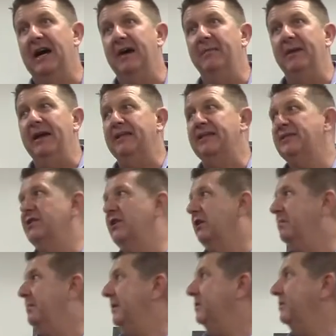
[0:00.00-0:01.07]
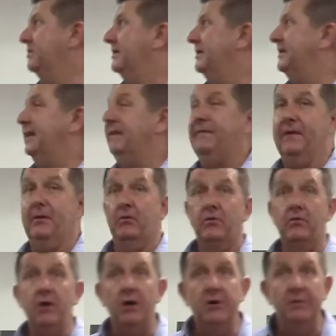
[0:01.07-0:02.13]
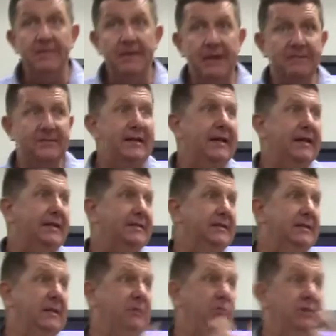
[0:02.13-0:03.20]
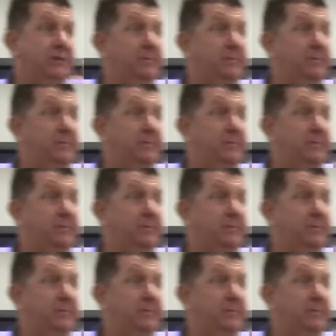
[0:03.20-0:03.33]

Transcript: It's not because there's anything wrong with abseiling, it was a